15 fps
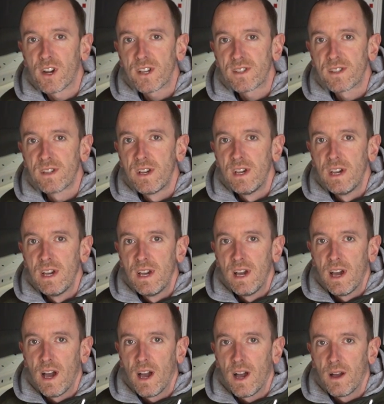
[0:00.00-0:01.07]
us,
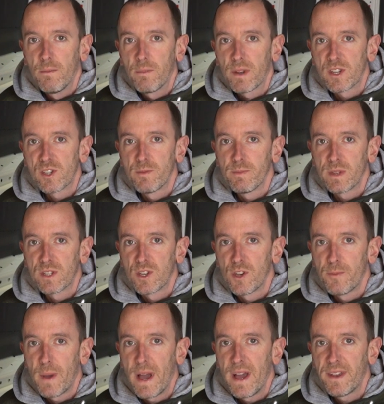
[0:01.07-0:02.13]
but it shouldn't be too
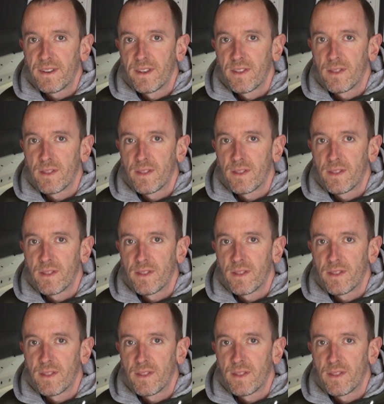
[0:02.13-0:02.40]
bad.